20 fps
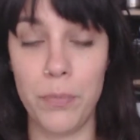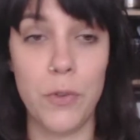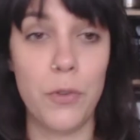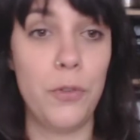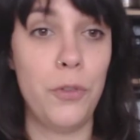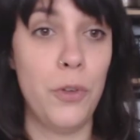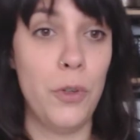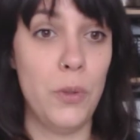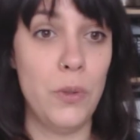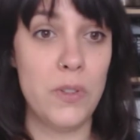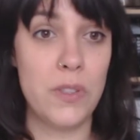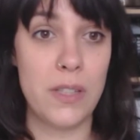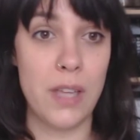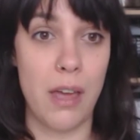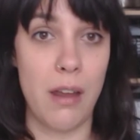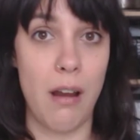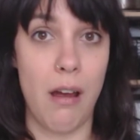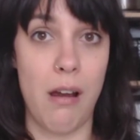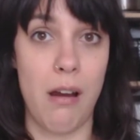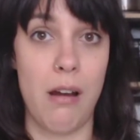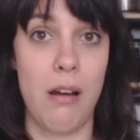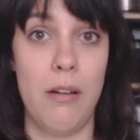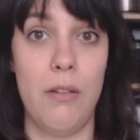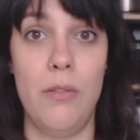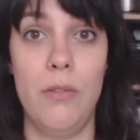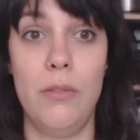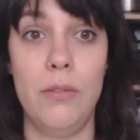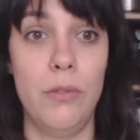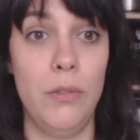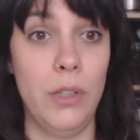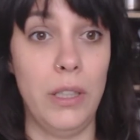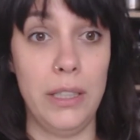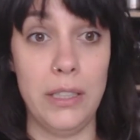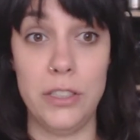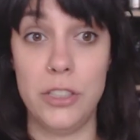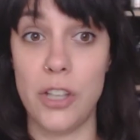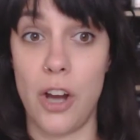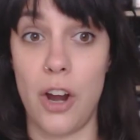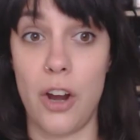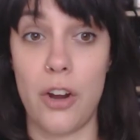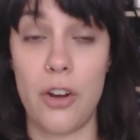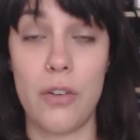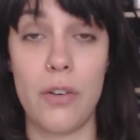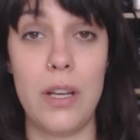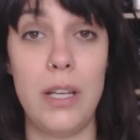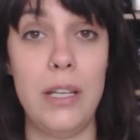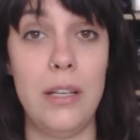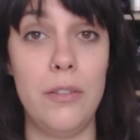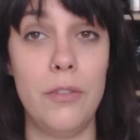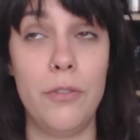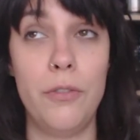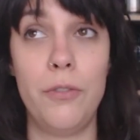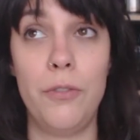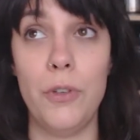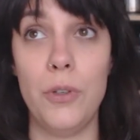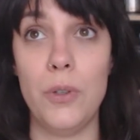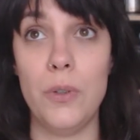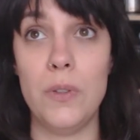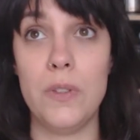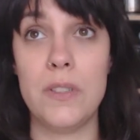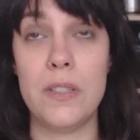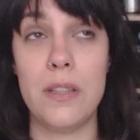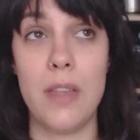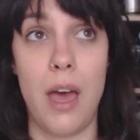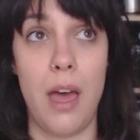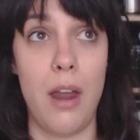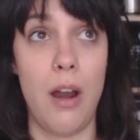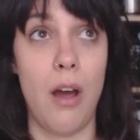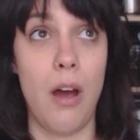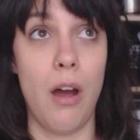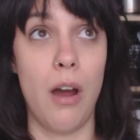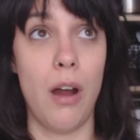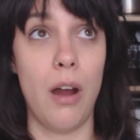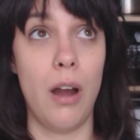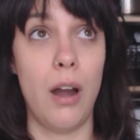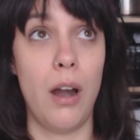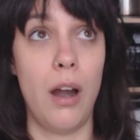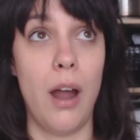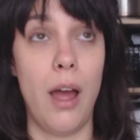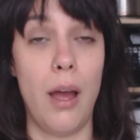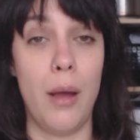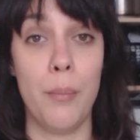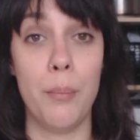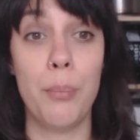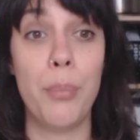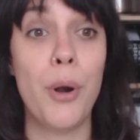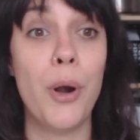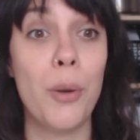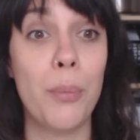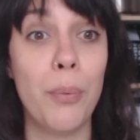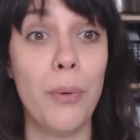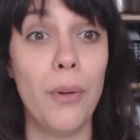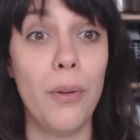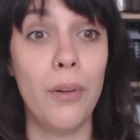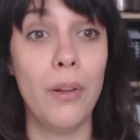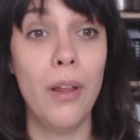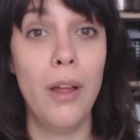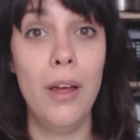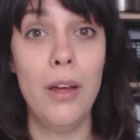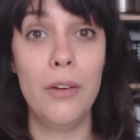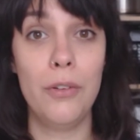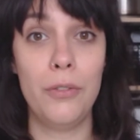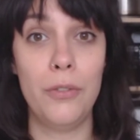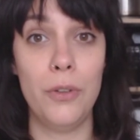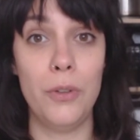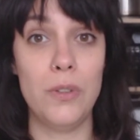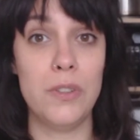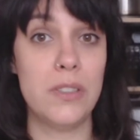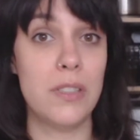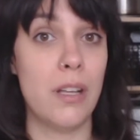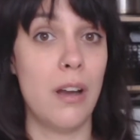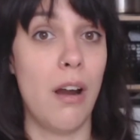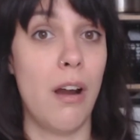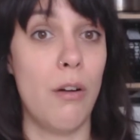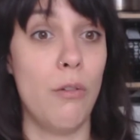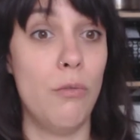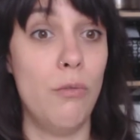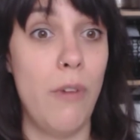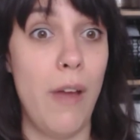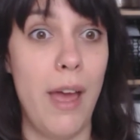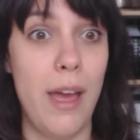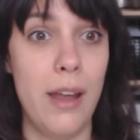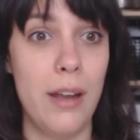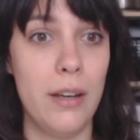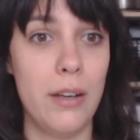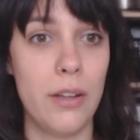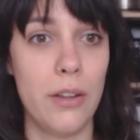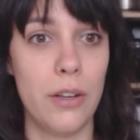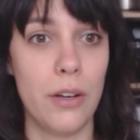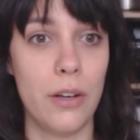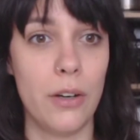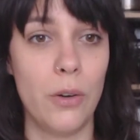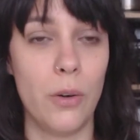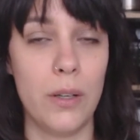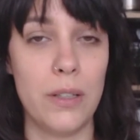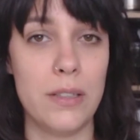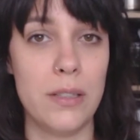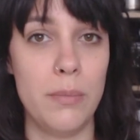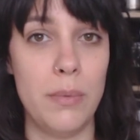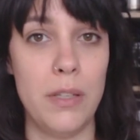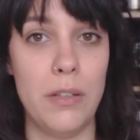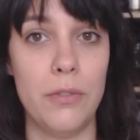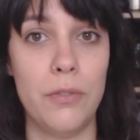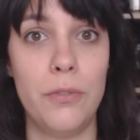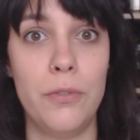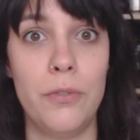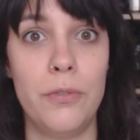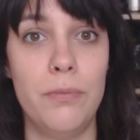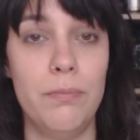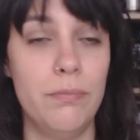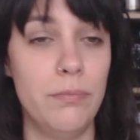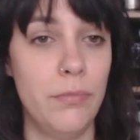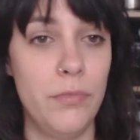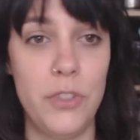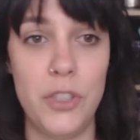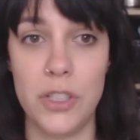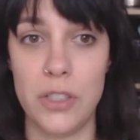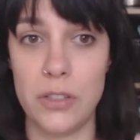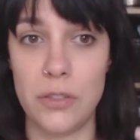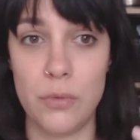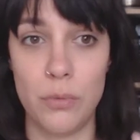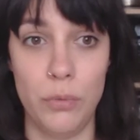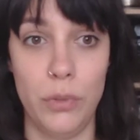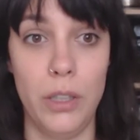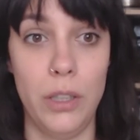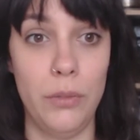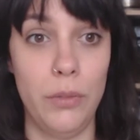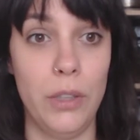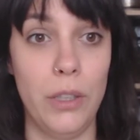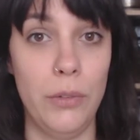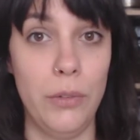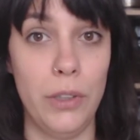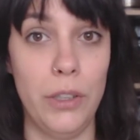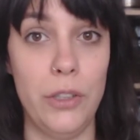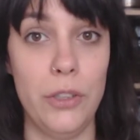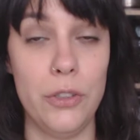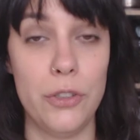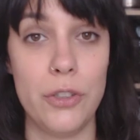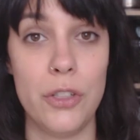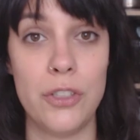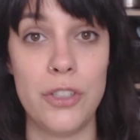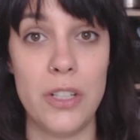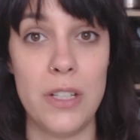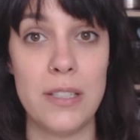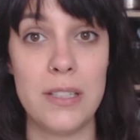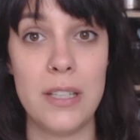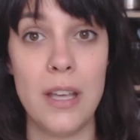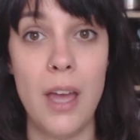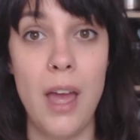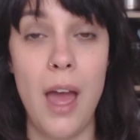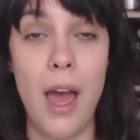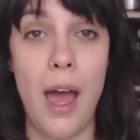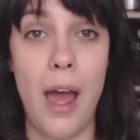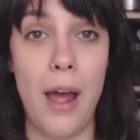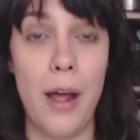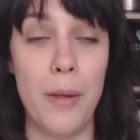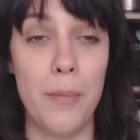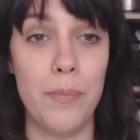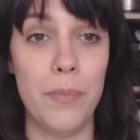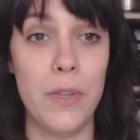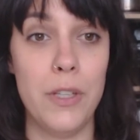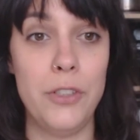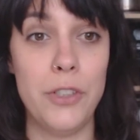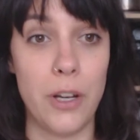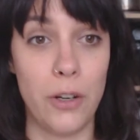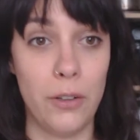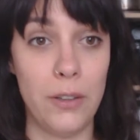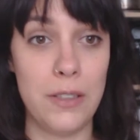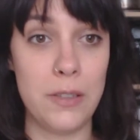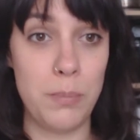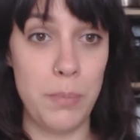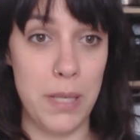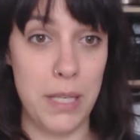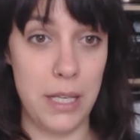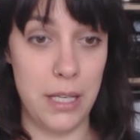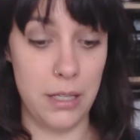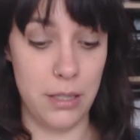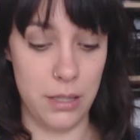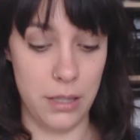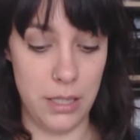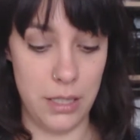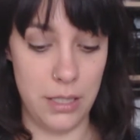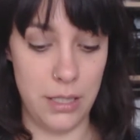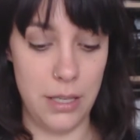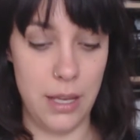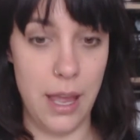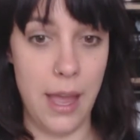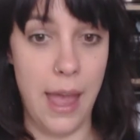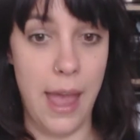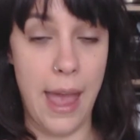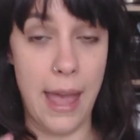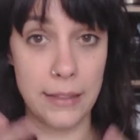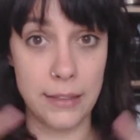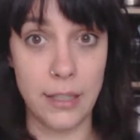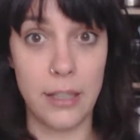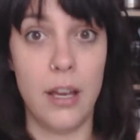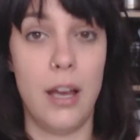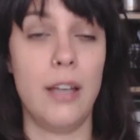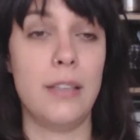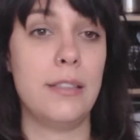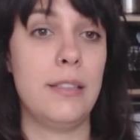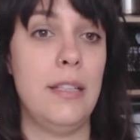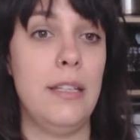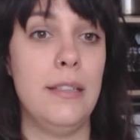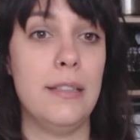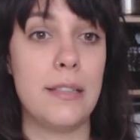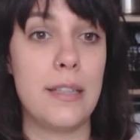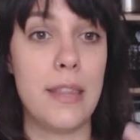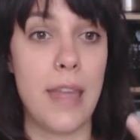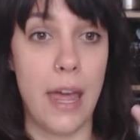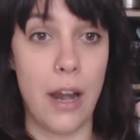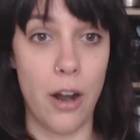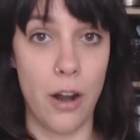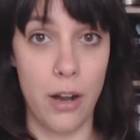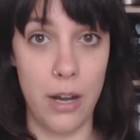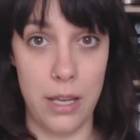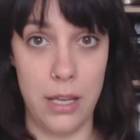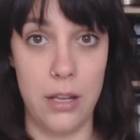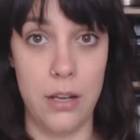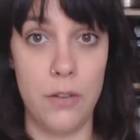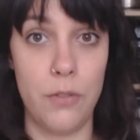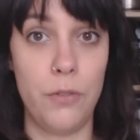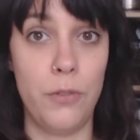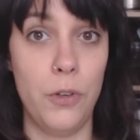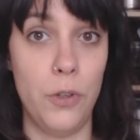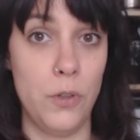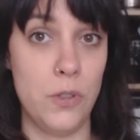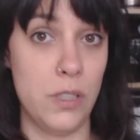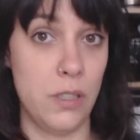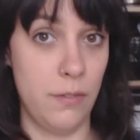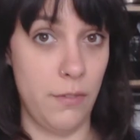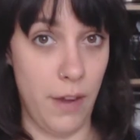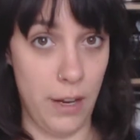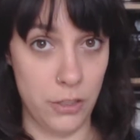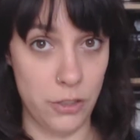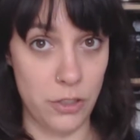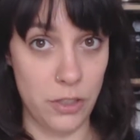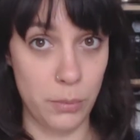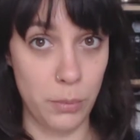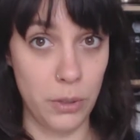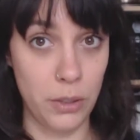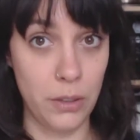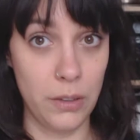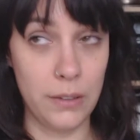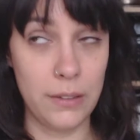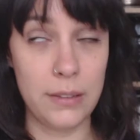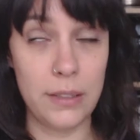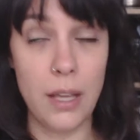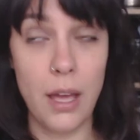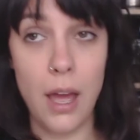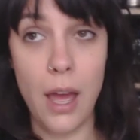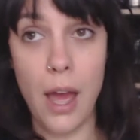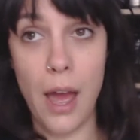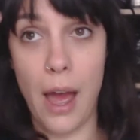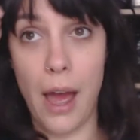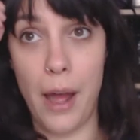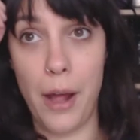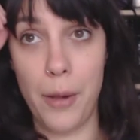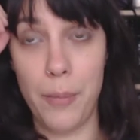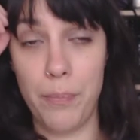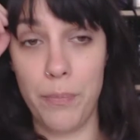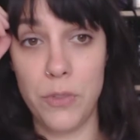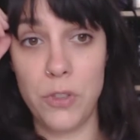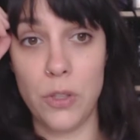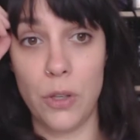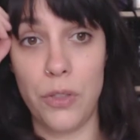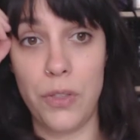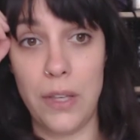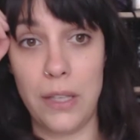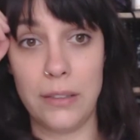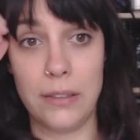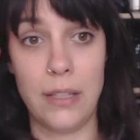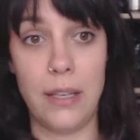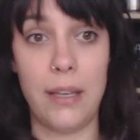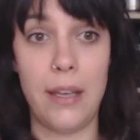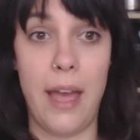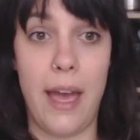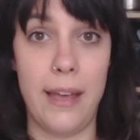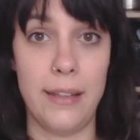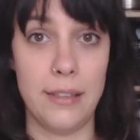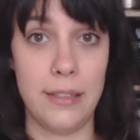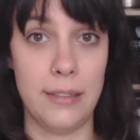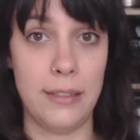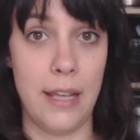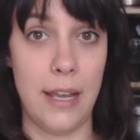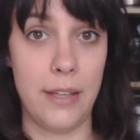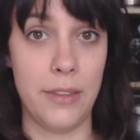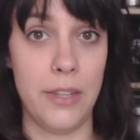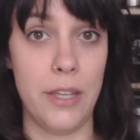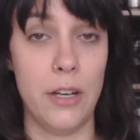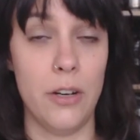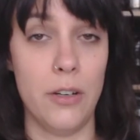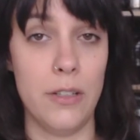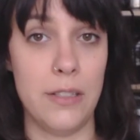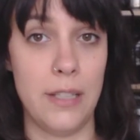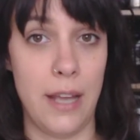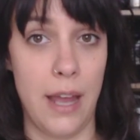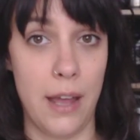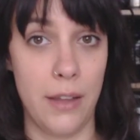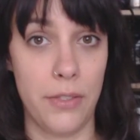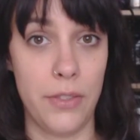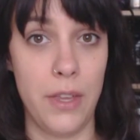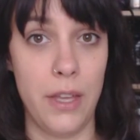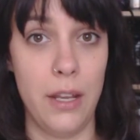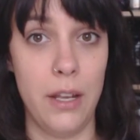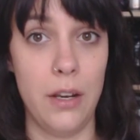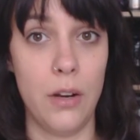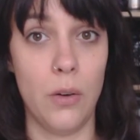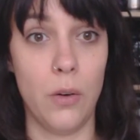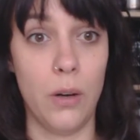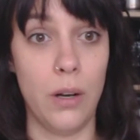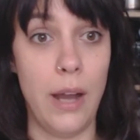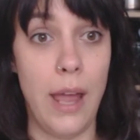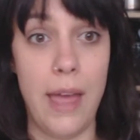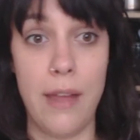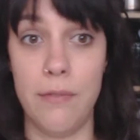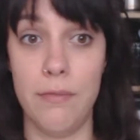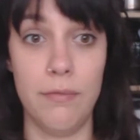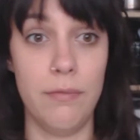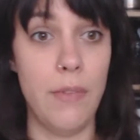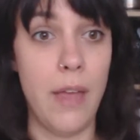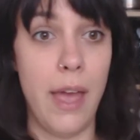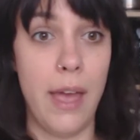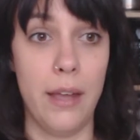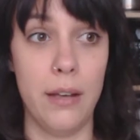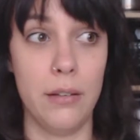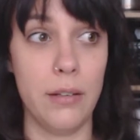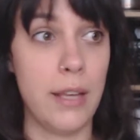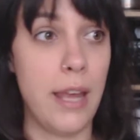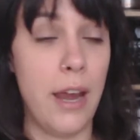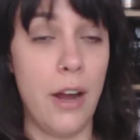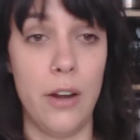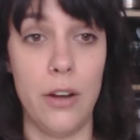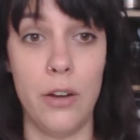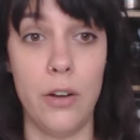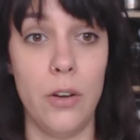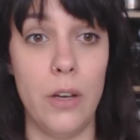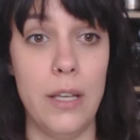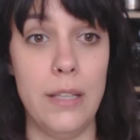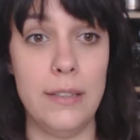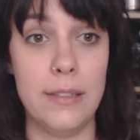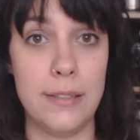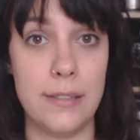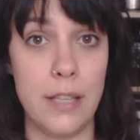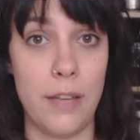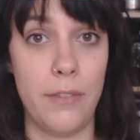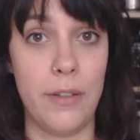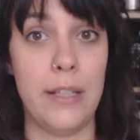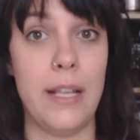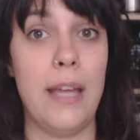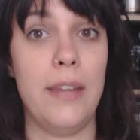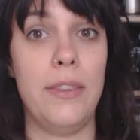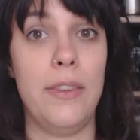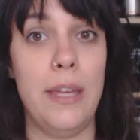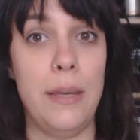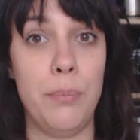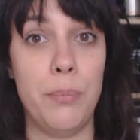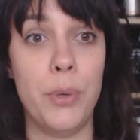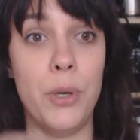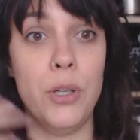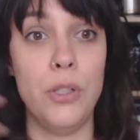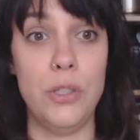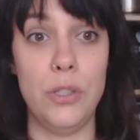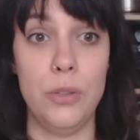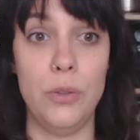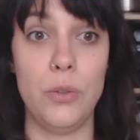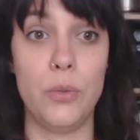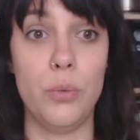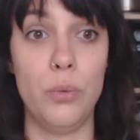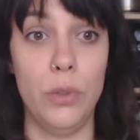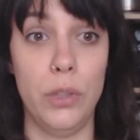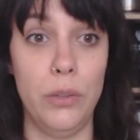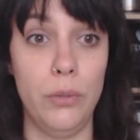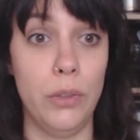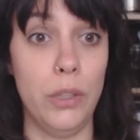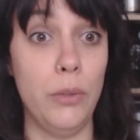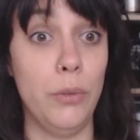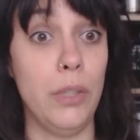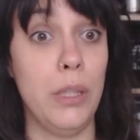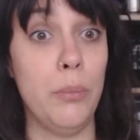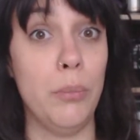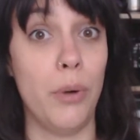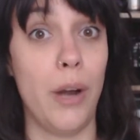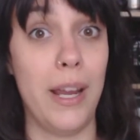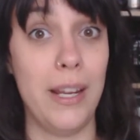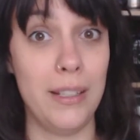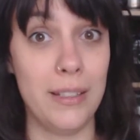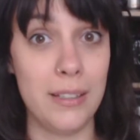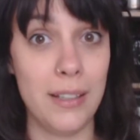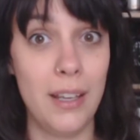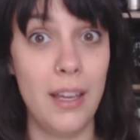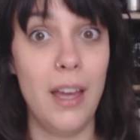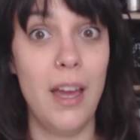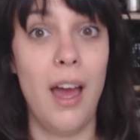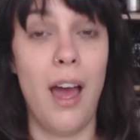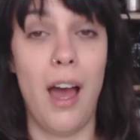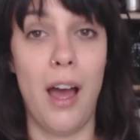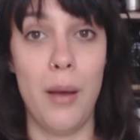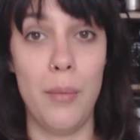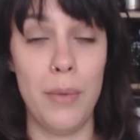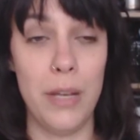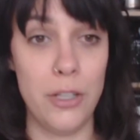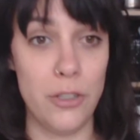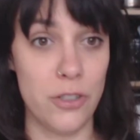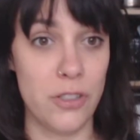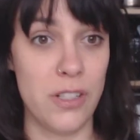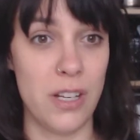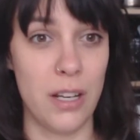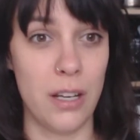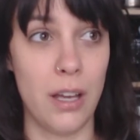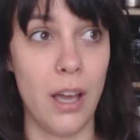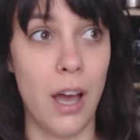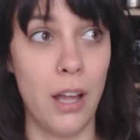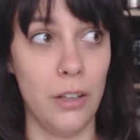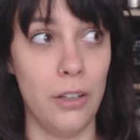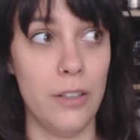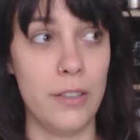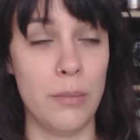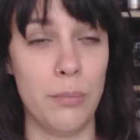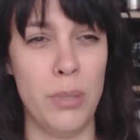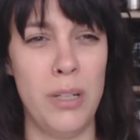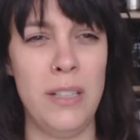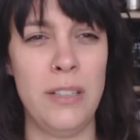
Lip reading: foods that are really dark green, foods that are purple, foods that are red, they're going to be just really, really, really nutritious. Generally speaking, the antioxidants that are in fruits and vegetables, so things like astaxanthin or zeaxanthin and carotenoids and stuff like that, they produce really, really, really bright, interesting colors.